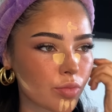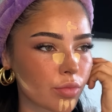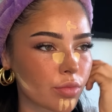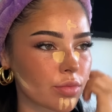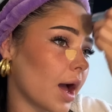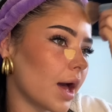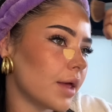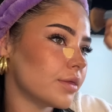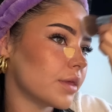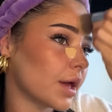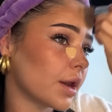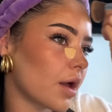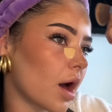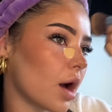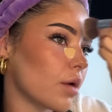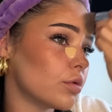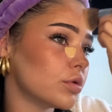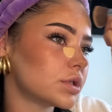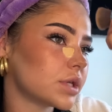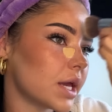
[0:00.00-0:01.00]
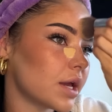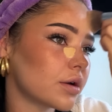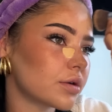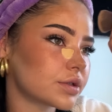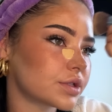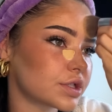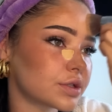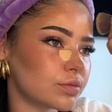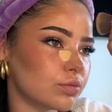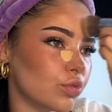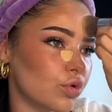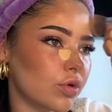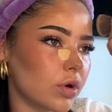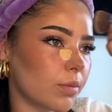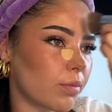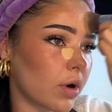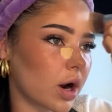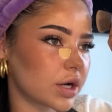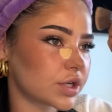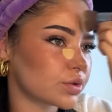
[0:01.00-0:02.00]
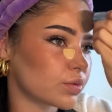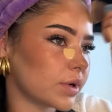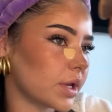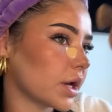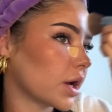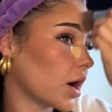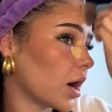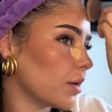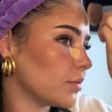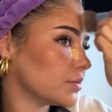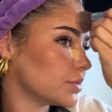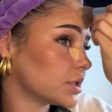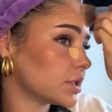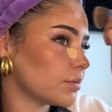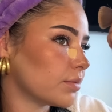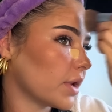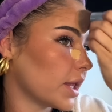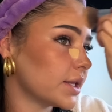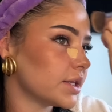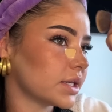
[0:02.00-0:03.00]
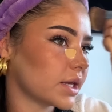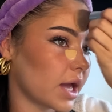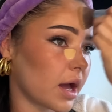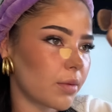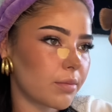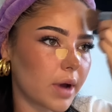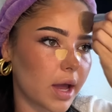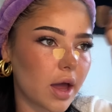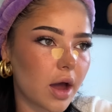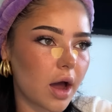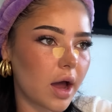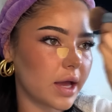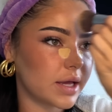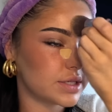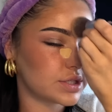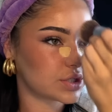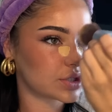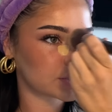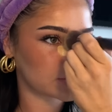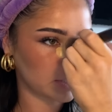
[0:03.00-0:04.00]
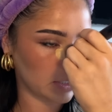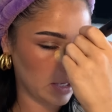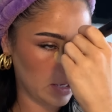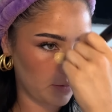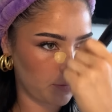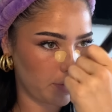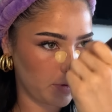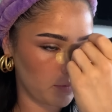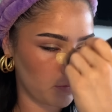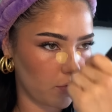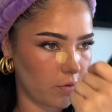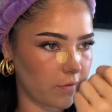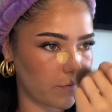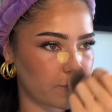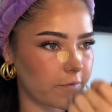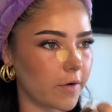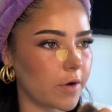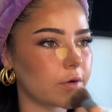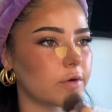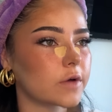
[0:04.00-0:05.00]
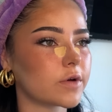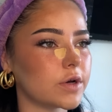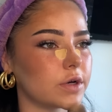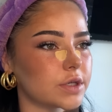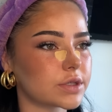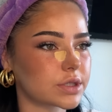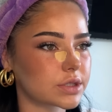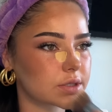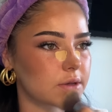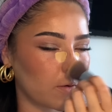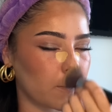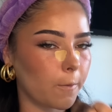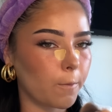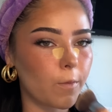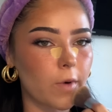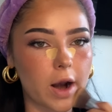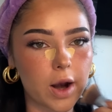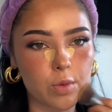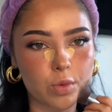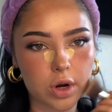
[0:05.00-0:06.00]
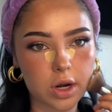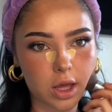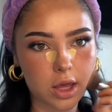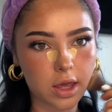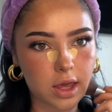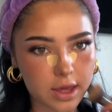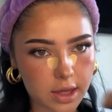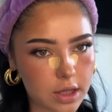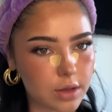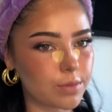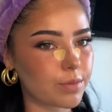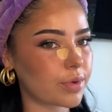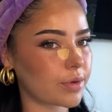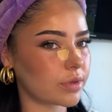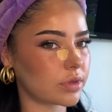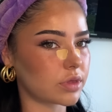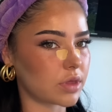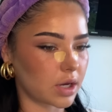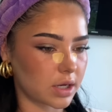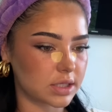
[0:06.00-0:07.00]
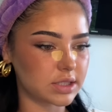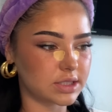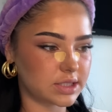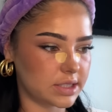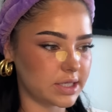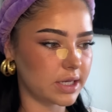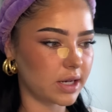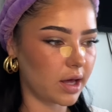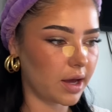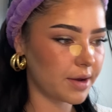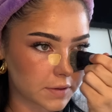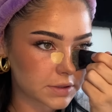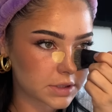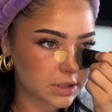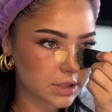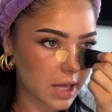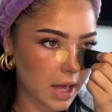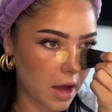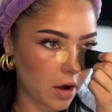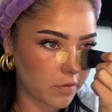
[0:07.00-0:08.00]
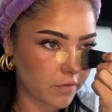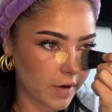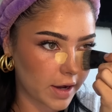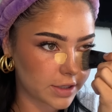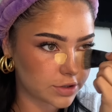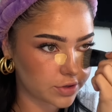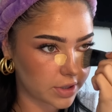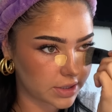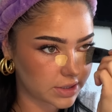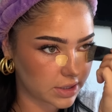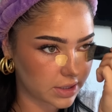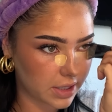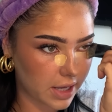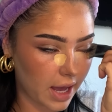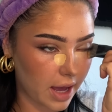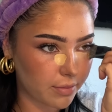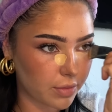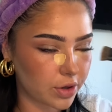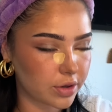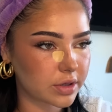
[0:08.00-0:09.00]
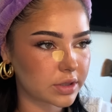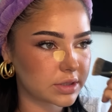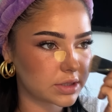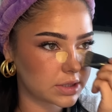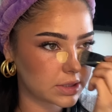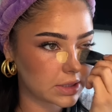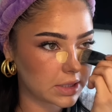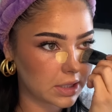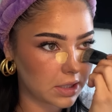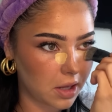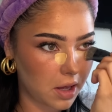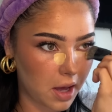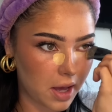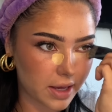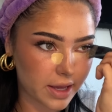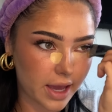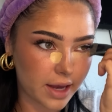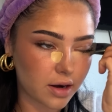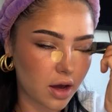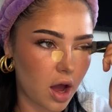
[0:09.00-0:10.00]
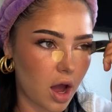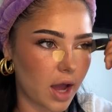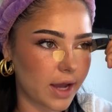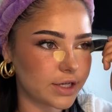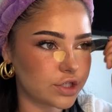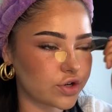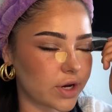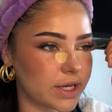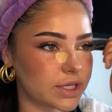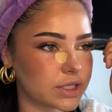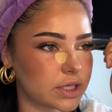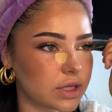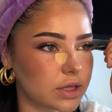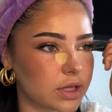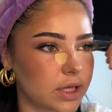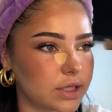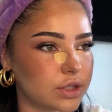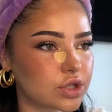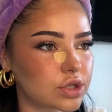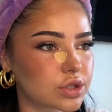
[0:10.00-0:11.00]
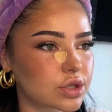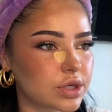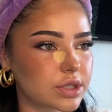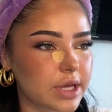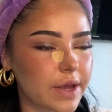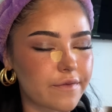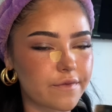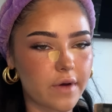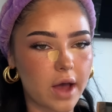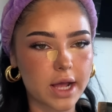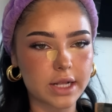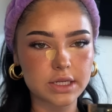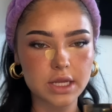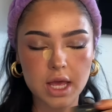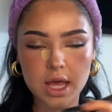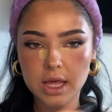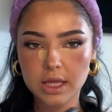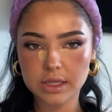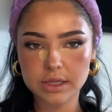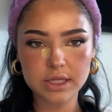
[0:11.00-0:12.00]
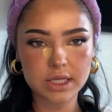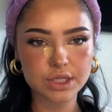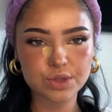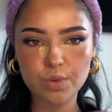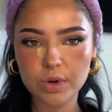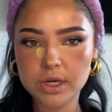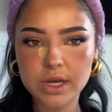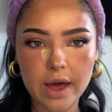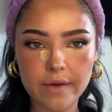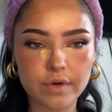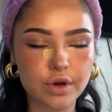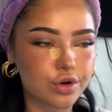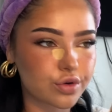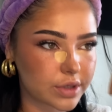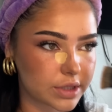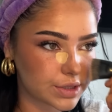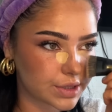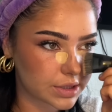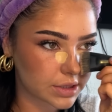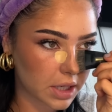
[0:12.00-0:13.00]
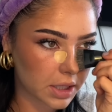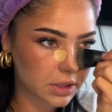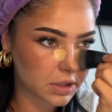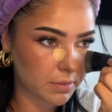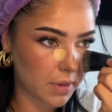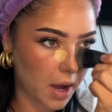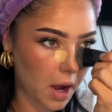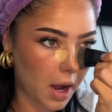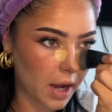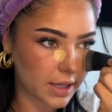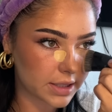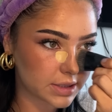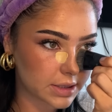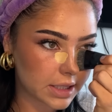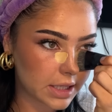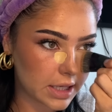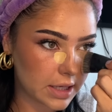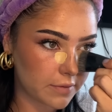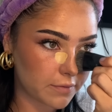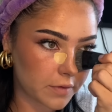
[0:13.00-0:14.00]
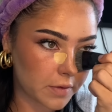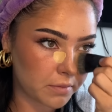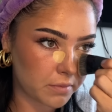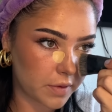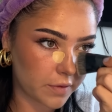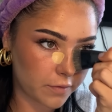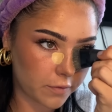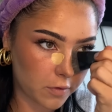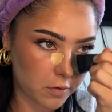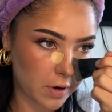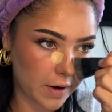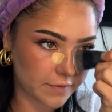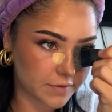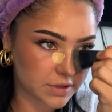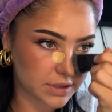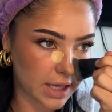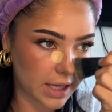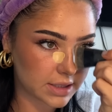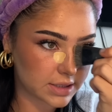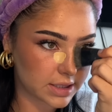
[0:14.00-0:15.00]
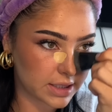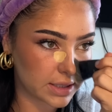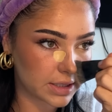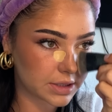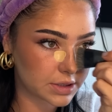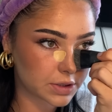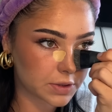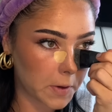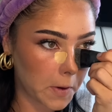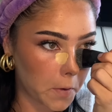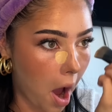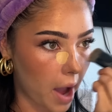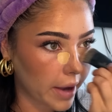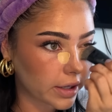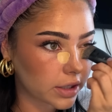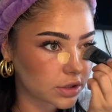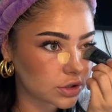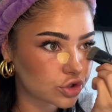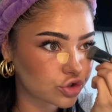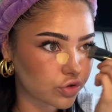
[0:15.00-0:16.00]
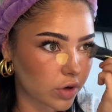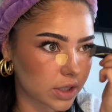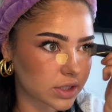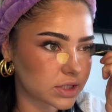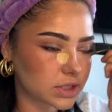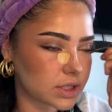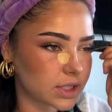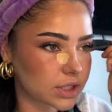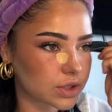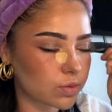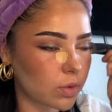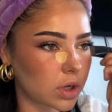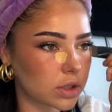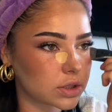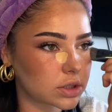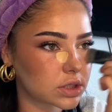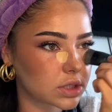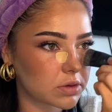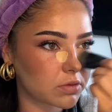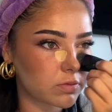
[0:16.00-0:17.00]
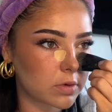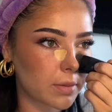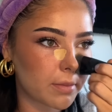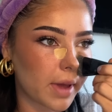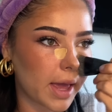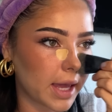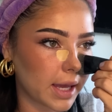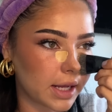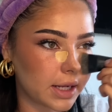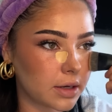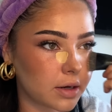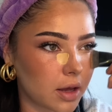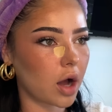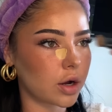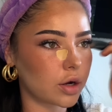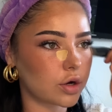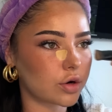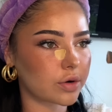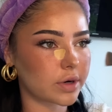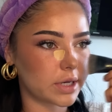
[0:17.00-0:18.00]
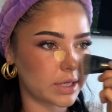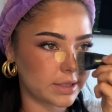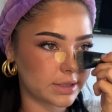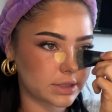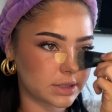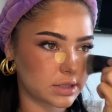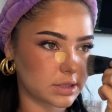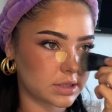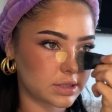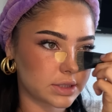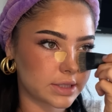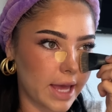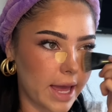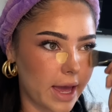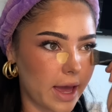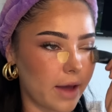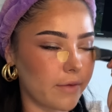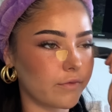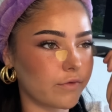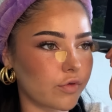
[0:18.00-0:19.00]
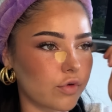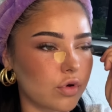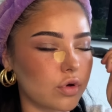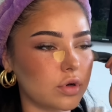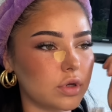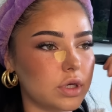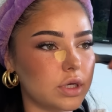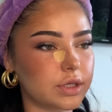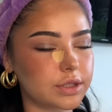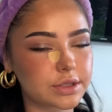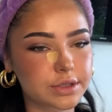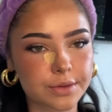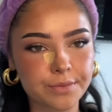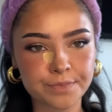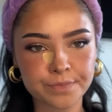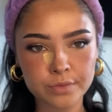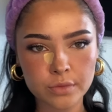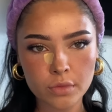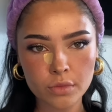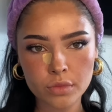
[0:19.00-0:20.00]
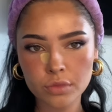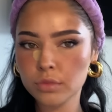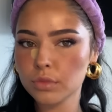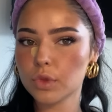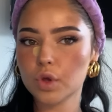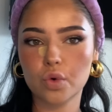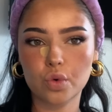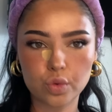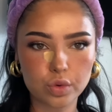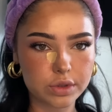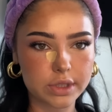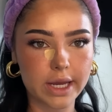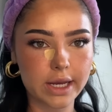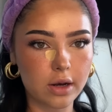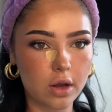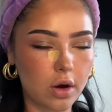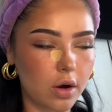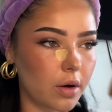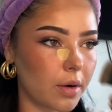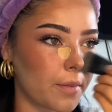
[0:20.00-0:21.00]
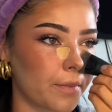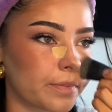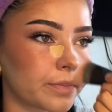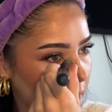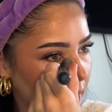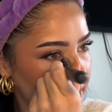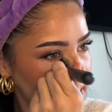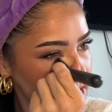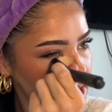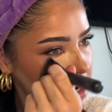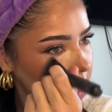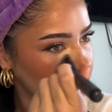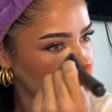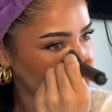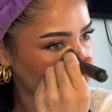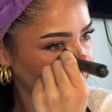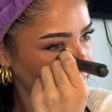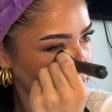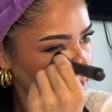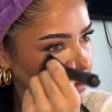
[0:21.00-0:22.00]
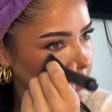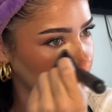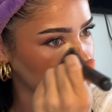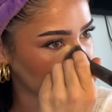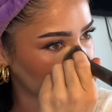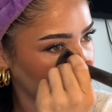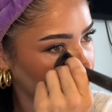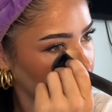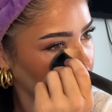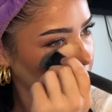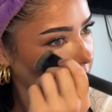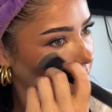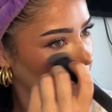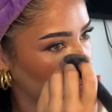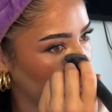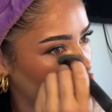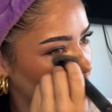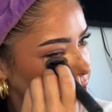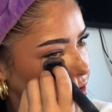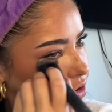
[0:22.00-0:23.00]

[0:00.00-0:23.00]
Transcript: and then I will take a smaller brush when it comes to blending out my eyes just to get a bit more focus on where I want to keep the concealer. This is the e.l.f. Hydrating Camo Concealer. Again, a hydrating thing, just because I find this one never creases under my eyes even before I've set it, so I can trust this one to remain uncreased, set and flawless all day long. When is everyone graduating? Like, what are you